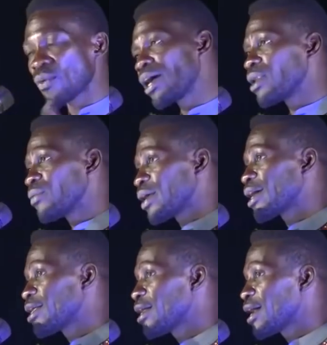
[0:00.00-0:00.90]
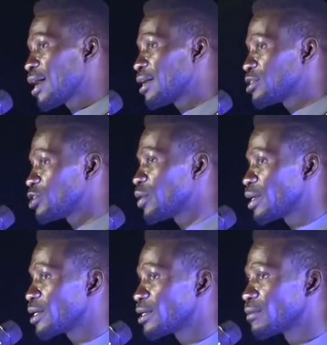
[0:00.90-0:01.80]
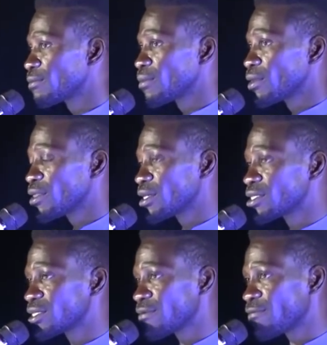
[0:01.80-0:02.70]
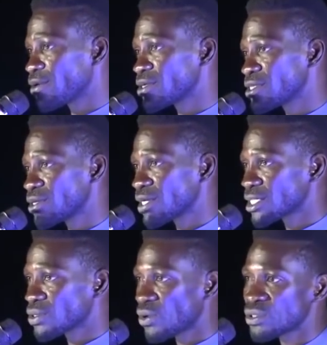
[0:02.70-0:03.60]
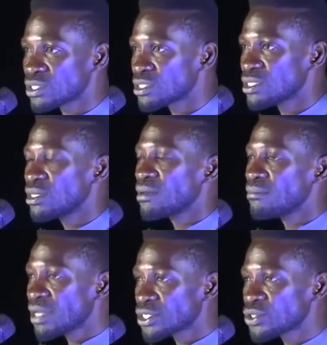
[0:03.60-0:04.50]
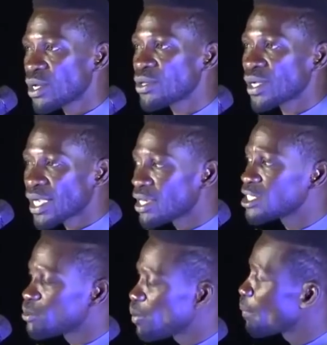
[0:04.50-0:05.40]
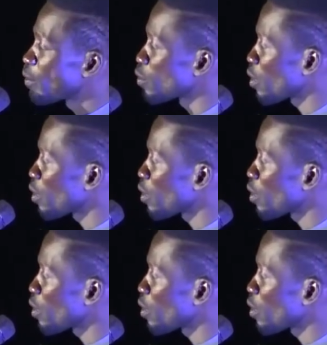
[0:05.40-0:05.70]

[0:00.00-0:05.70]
while we are here enjoying, this is a very serious cause. Make sure you encourage people